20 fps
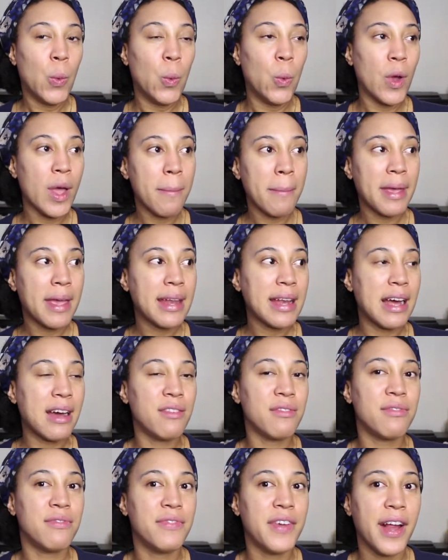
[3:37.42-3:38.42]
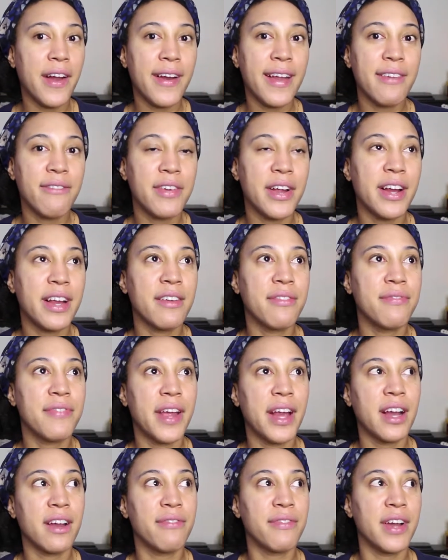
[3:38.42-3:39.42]
women of very, very
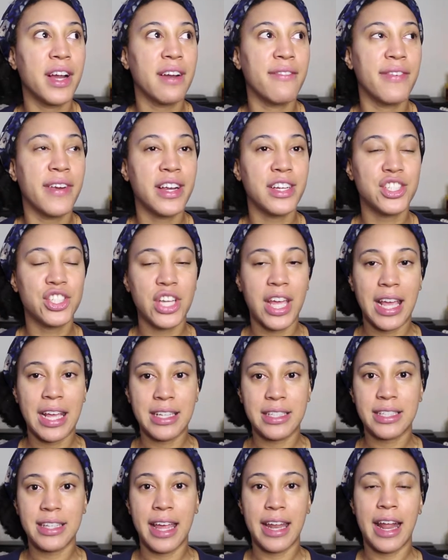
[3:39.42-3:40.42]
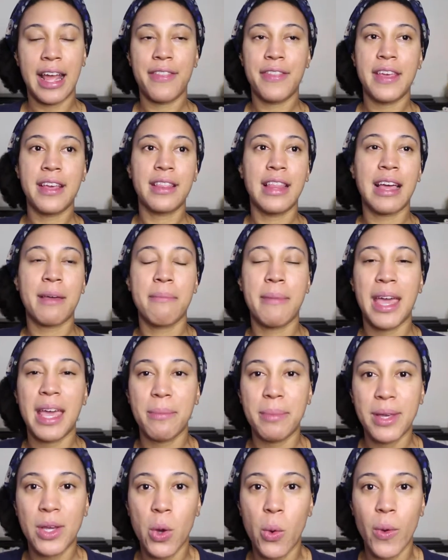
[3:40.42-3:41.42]
fair, fair, fair shades. And I think like
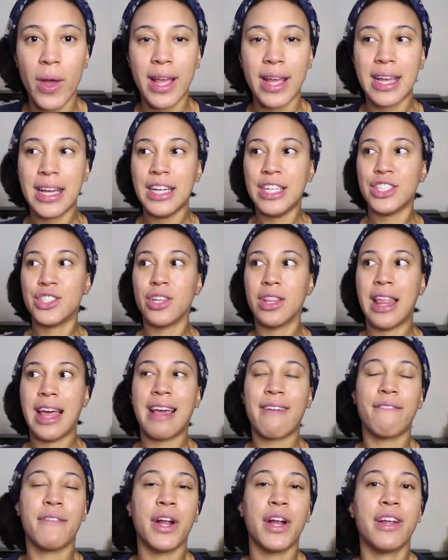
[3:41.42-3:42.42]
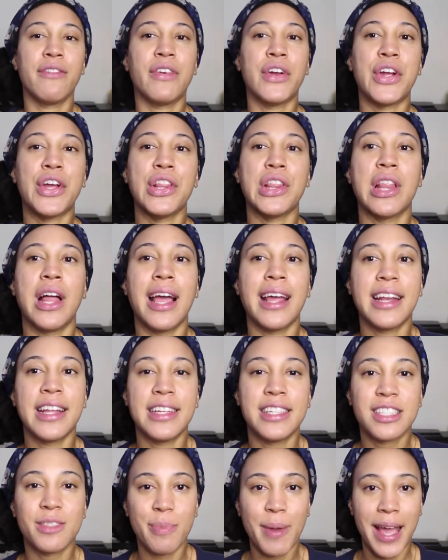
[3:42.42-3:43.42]
maybe going to like very, very light
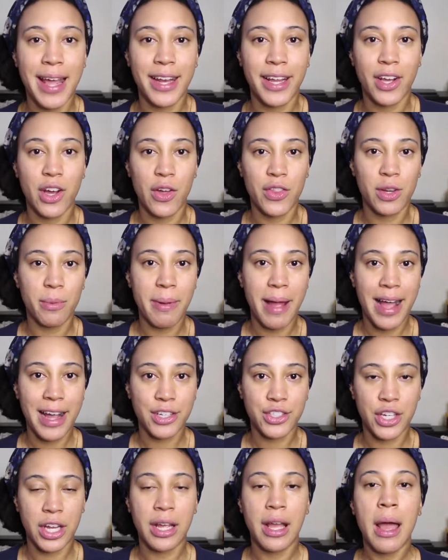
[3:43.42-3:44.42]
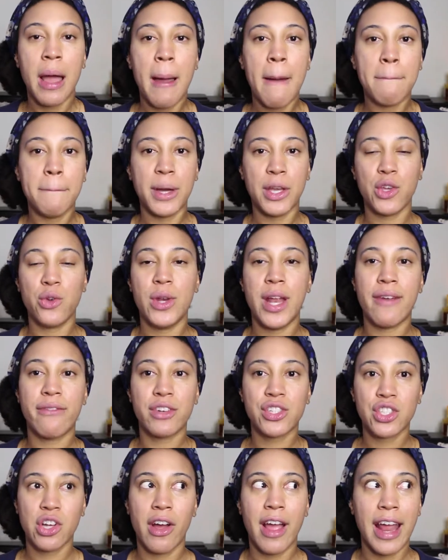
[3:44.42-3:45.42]
Hispanic on their packaging, but you
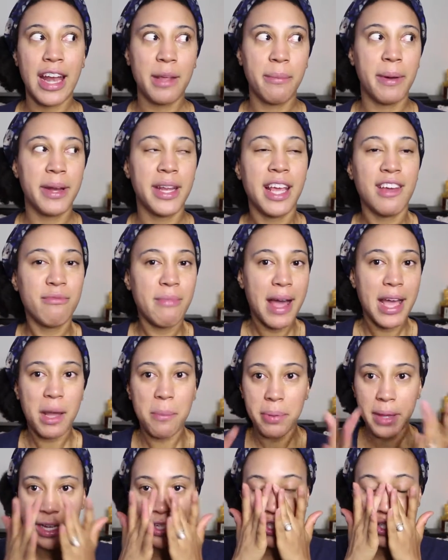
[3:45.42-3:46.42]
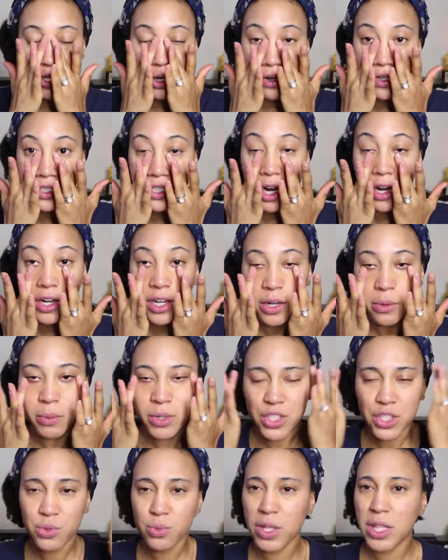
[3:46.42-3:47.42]
never saw anybody of my complexion or darker,
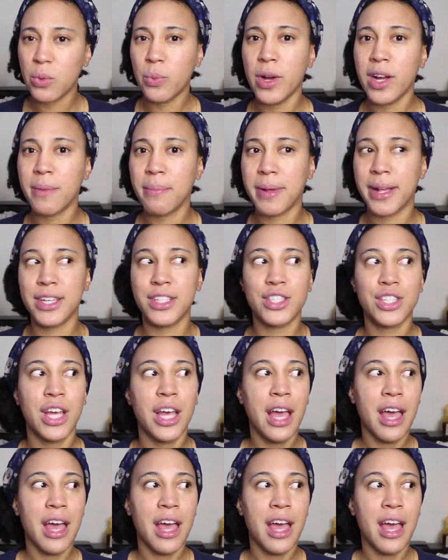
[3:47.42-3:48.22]
which is really weird because